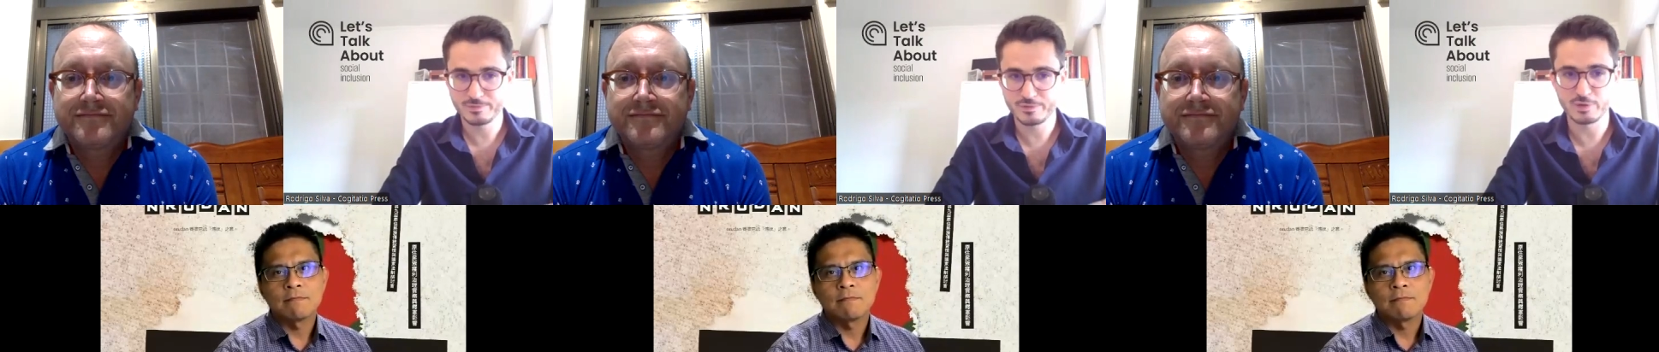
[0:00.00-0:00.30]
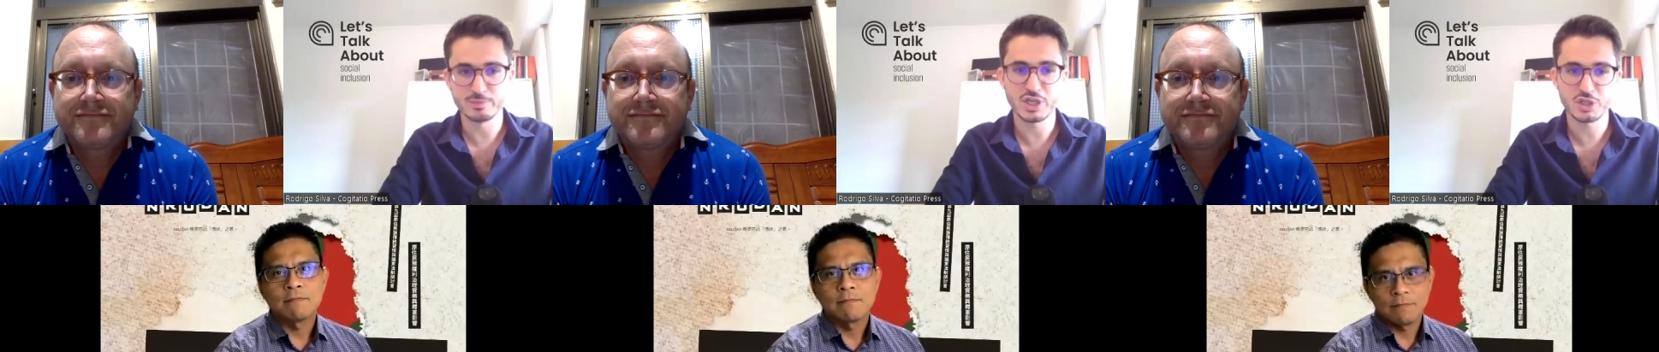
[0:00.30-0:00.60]

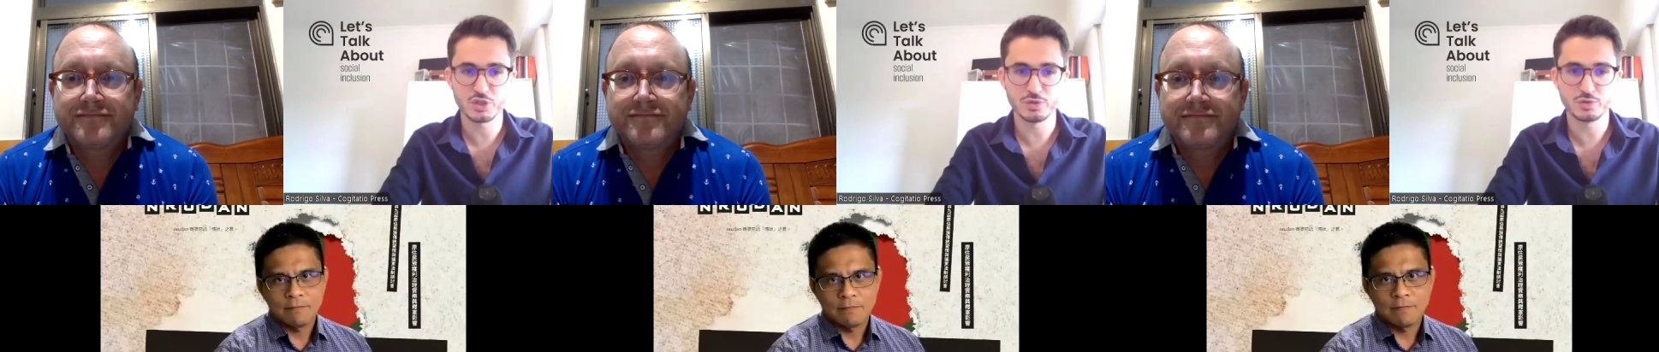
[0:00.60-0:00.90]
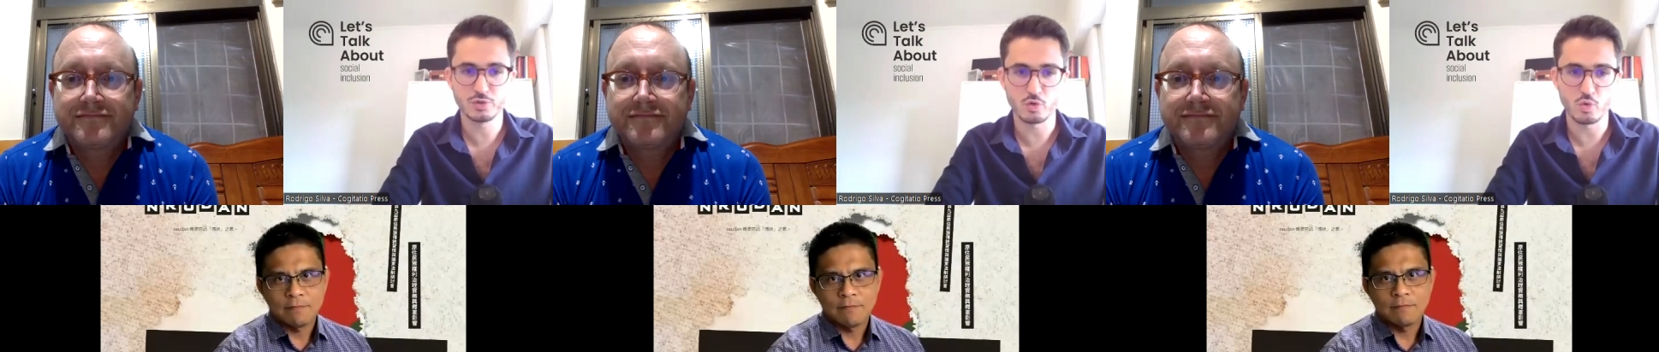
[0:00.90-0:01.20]
Speaker 1: from the National
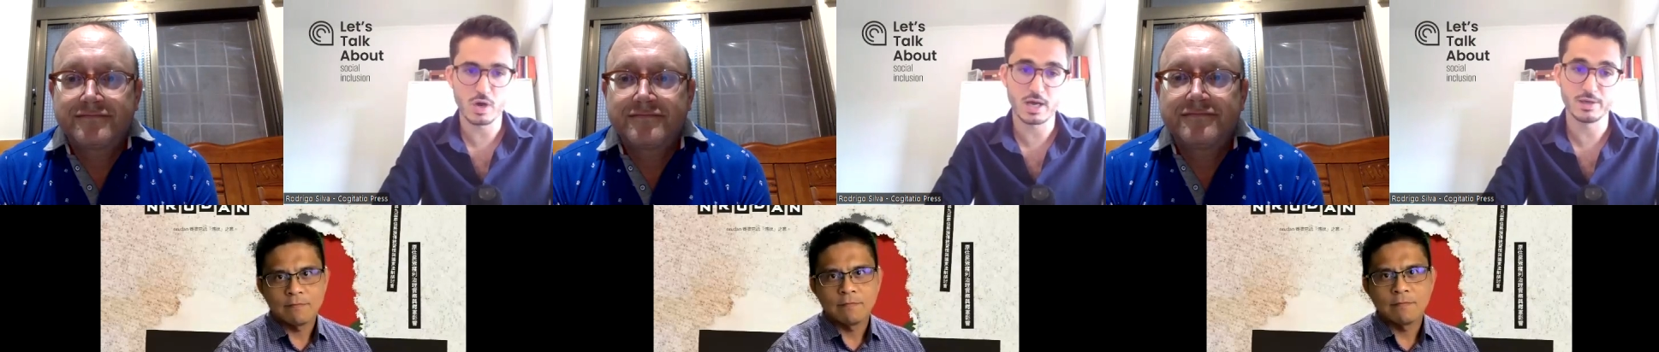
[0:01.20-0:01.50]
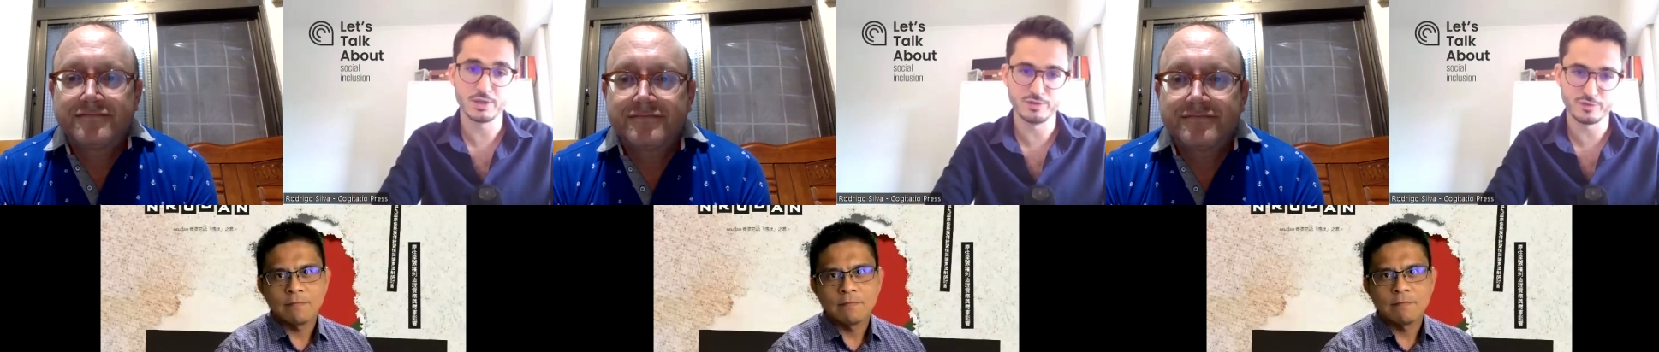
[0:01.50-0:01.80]
Dong Hwa
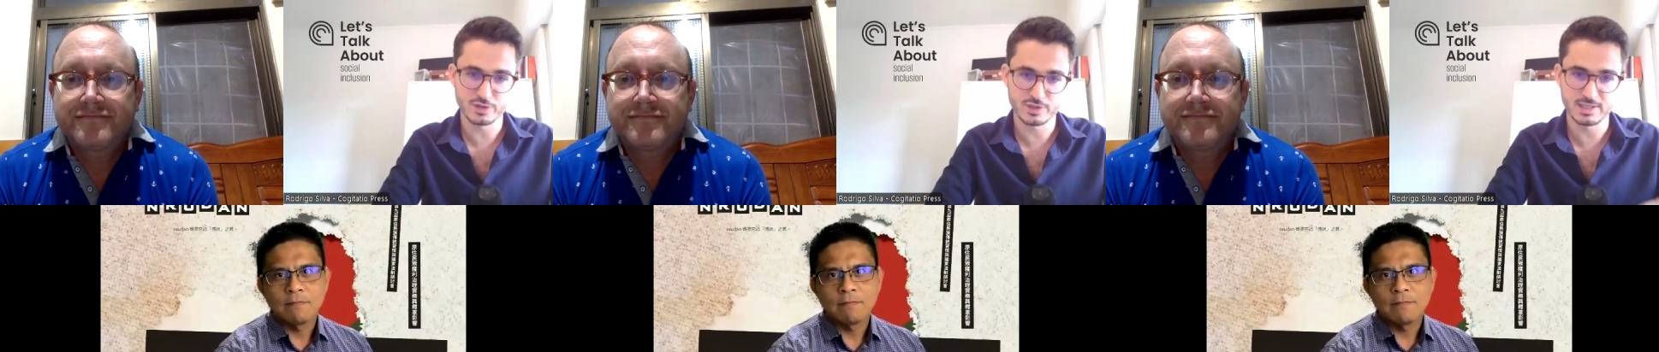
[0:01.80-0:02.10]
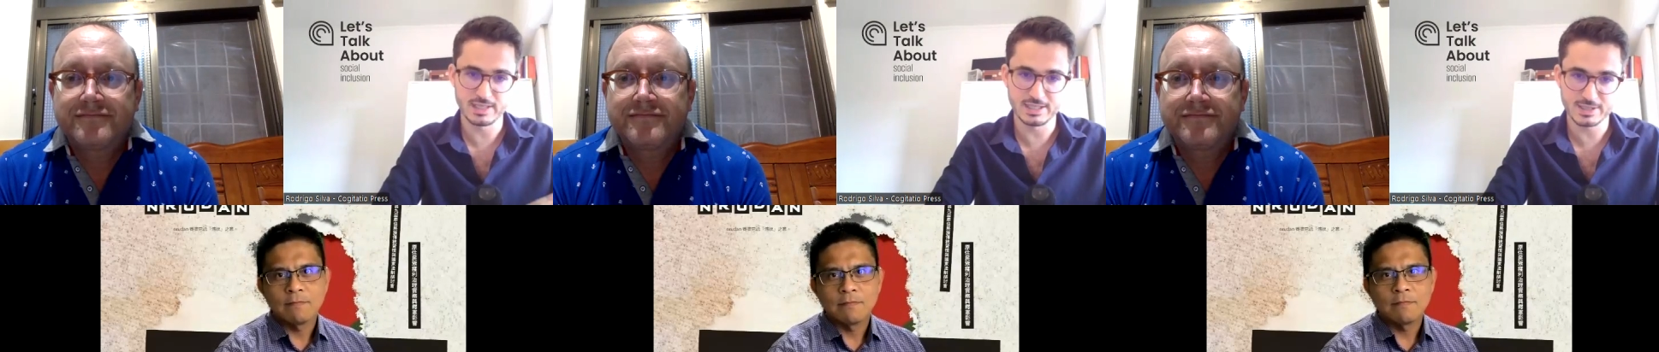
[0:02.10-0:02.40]
University
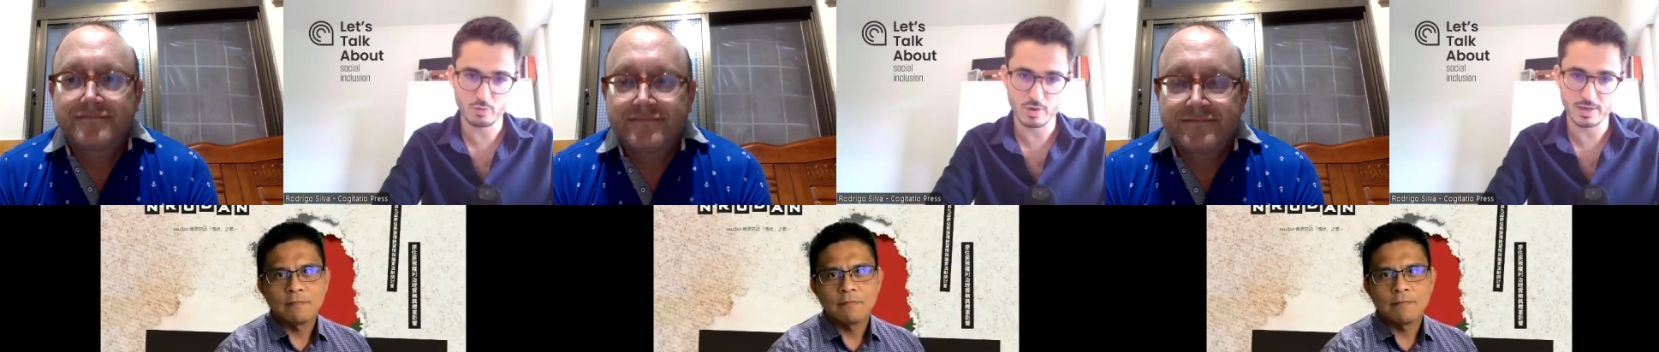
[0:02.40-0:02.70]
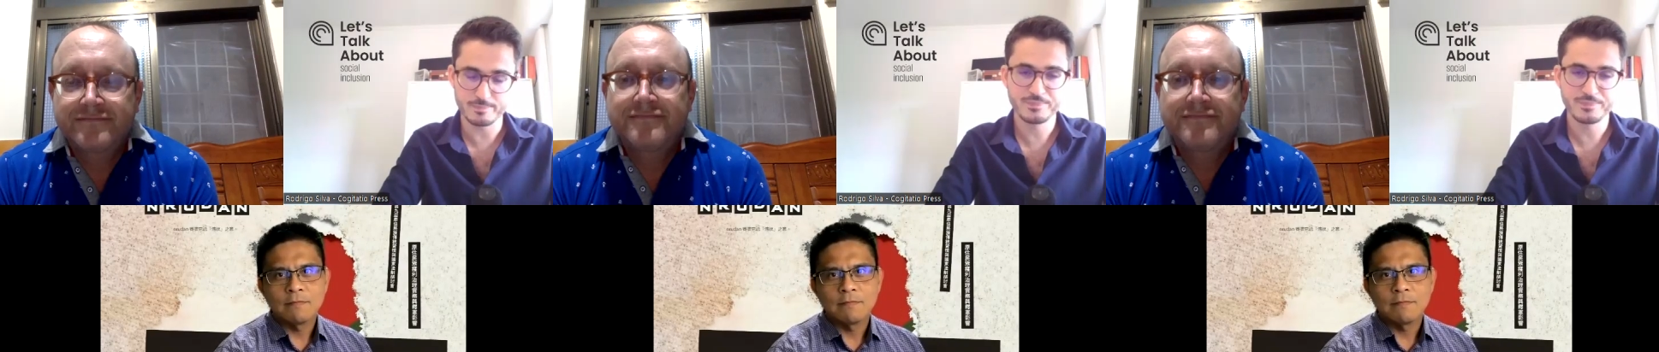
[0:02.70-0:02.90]
in Taiwan.